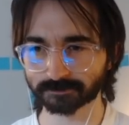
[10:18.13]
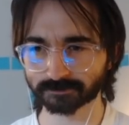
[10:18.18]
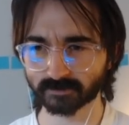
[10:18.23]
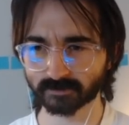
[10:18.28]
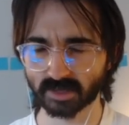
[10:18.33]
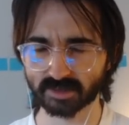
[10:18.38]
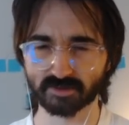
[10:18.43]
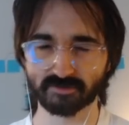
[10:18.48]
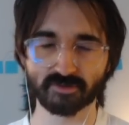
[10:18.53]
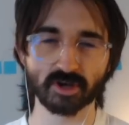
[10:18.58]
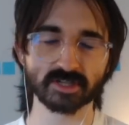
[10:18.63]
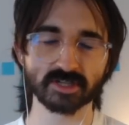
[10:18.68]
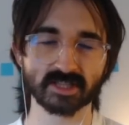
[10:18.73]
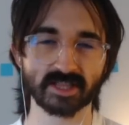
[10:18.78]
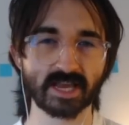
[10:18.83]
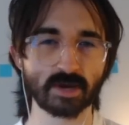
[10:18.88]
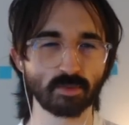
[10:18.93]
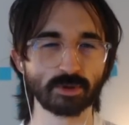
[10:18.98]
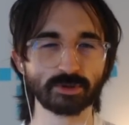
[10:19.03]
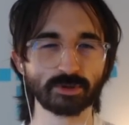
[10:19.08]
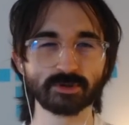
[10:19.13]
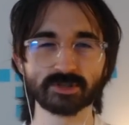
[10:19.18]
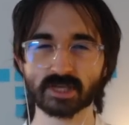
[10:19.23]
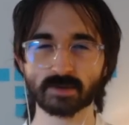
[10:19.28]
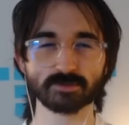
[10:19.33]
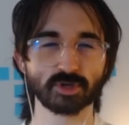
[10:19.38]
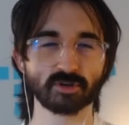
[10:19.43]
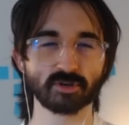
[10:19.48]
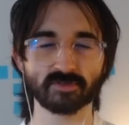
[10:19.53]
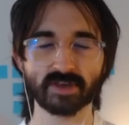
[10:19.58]
And the first layer will do some
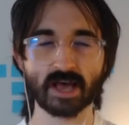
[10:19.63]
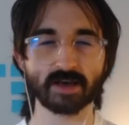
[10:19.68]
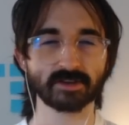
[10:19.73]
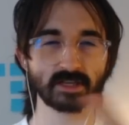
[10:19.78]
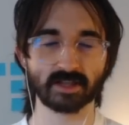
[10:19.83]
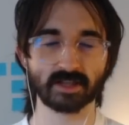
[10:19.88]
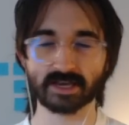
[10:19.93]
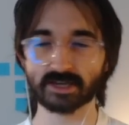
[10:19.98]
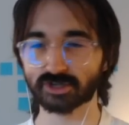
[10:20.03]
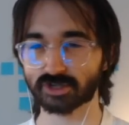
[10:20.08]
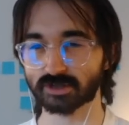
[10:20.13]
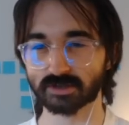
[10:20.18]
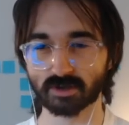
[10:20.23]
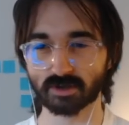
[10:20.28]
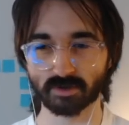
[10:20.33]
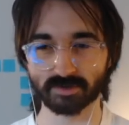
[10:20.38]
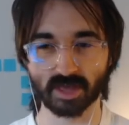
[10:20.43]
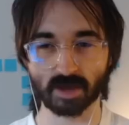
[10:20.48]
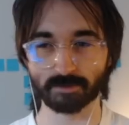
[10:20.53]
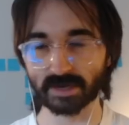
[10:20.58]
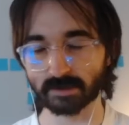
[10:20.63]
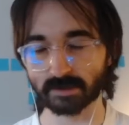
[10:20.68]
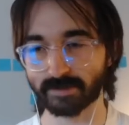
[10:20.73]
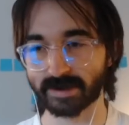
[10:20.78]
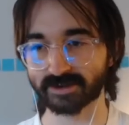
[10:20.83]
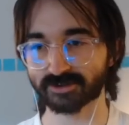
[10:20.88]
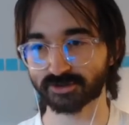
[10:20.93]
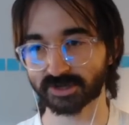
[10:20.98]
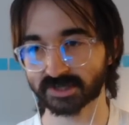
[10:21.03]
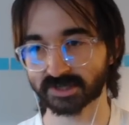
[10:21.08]
sort of calculation on that big
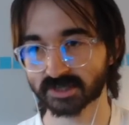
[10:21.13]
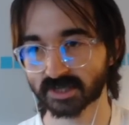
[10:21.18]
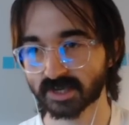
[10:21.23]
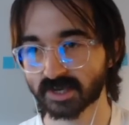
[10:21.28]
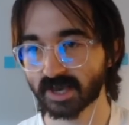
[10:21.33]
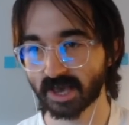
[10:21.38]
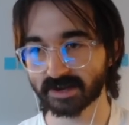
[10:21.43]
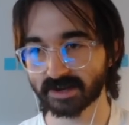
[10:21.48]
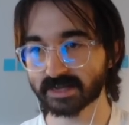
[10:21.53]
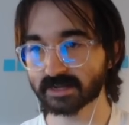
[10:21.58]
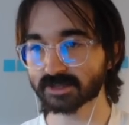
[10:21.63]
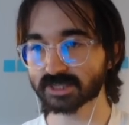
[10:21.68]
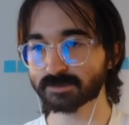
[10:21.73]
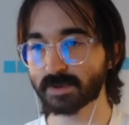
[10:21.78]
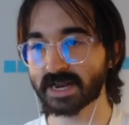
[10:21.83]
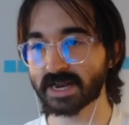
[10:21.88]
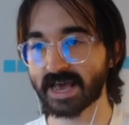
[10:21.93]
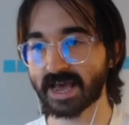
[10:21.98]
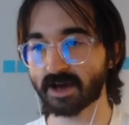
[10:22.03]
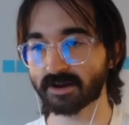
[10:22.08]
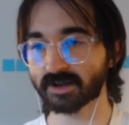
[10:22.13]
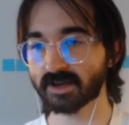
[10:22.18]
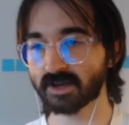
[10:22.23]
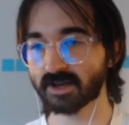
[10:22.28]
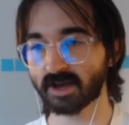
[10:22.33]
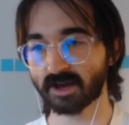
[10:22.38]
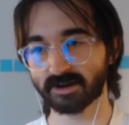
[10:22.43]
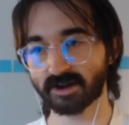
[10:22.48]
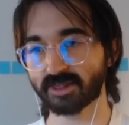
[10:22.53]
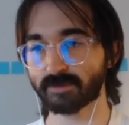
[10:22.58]
matrix, and it'll spit out
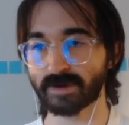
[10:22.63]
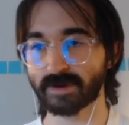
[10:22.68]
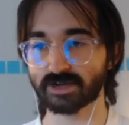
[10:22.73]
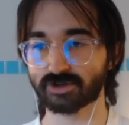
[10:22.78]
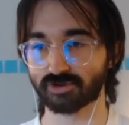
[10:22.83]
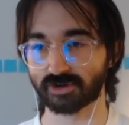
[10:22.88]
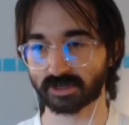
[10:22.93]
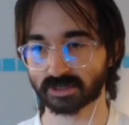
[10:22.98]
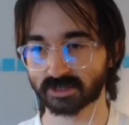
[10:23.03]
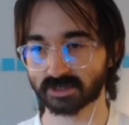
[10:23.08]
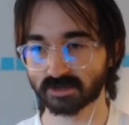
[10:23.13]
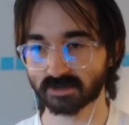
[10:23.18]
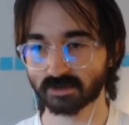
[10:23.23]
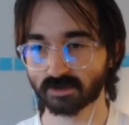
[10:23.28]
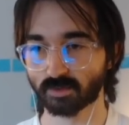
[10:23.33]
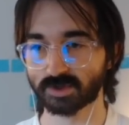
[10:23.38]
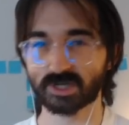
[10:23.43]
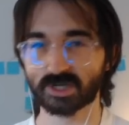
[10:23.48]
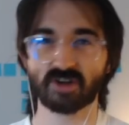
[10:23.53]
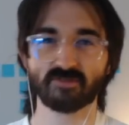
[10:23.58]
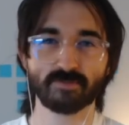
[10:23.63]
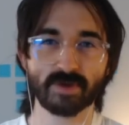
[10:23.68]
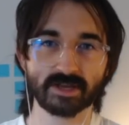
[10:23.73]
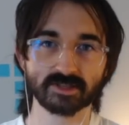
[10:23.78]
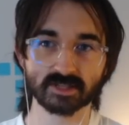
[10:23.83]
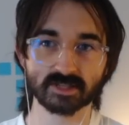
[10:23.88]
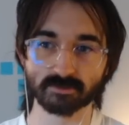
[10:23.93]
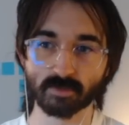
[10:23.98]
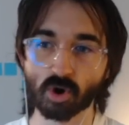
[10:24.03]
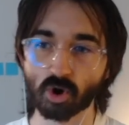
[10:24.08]
another matrix, which I've made
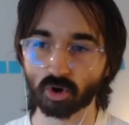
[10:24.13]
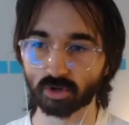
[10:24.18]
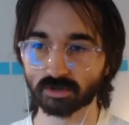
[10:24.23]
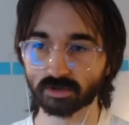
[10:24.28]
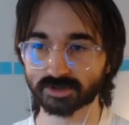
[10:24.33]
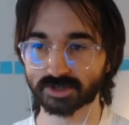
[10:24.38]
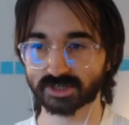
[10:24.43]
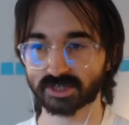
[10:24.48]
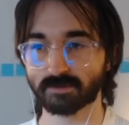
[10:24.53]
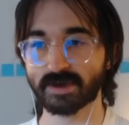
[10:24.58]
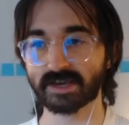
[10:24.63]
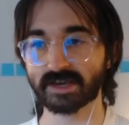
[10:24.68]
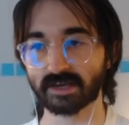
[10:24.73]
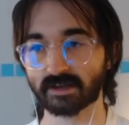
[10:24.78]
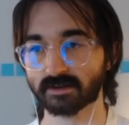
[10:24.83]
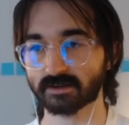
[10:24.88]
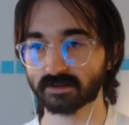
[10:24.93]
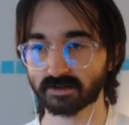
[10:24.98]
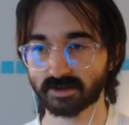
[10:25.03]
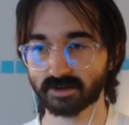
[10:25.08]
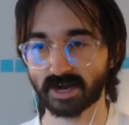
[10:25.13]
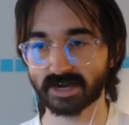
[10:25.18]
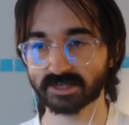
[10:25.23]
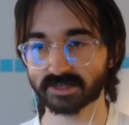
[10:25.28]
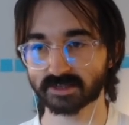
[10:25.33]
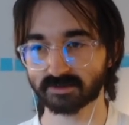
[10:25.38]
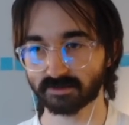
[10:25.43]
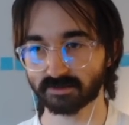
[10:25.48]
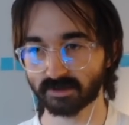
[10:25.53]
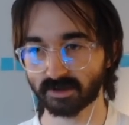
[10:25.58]
small just to make it
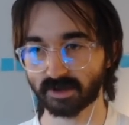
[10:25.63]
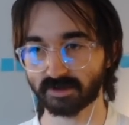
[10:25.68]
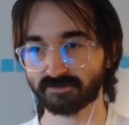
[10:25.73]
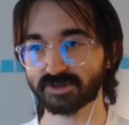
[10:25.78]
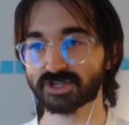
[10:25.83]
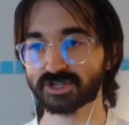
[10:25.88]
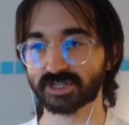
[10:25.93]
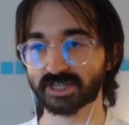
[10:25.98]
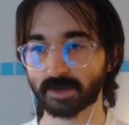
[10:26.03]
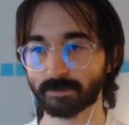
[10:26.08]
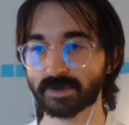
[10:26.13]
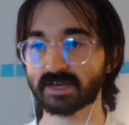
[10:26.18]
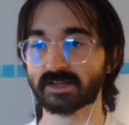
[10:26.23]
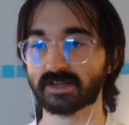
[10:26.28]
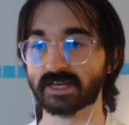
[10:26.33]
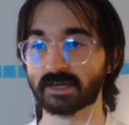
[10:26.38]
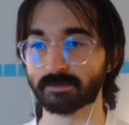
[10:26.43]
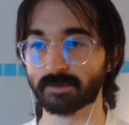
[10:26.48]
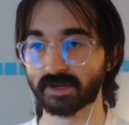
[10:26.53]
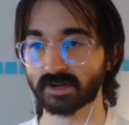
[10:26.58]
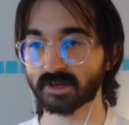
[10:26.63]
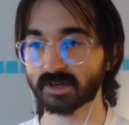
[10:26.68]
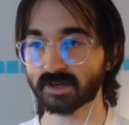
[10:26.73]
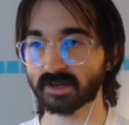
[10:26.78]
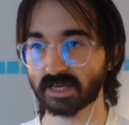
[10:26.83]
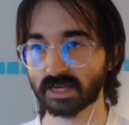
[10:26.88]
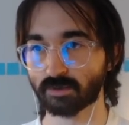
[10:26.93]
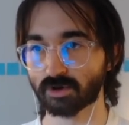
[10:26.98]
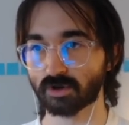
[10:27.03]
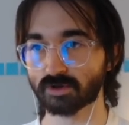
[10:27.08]
nice and visually appealing, but
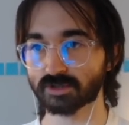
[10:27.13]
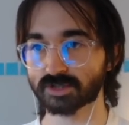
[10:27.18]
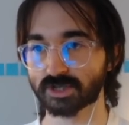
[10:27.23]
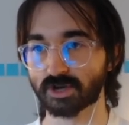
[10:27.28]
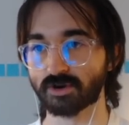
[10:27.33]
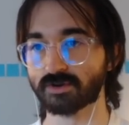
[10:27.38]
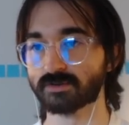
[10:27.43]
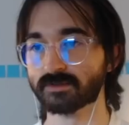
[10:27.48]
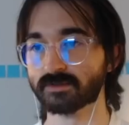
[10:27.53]
it would also,